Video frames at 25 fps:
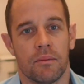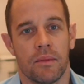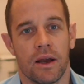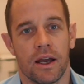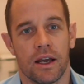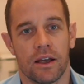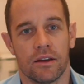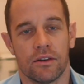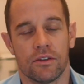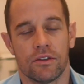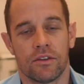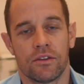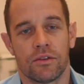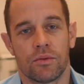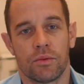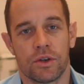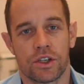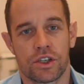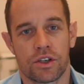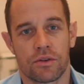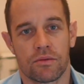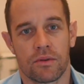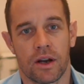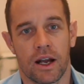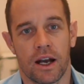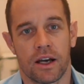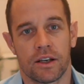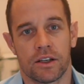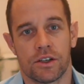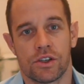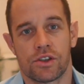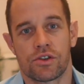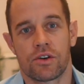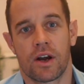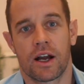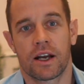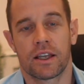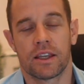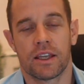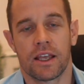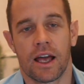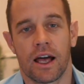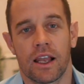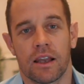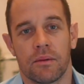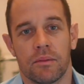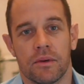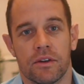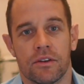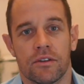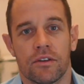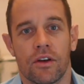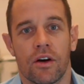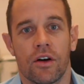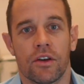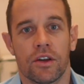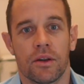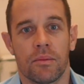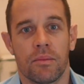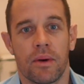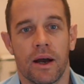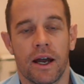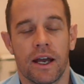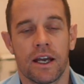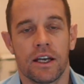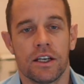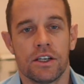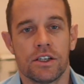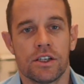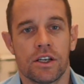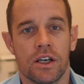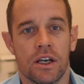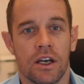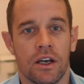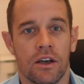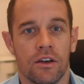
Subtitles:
and switch around and track the elements on the page.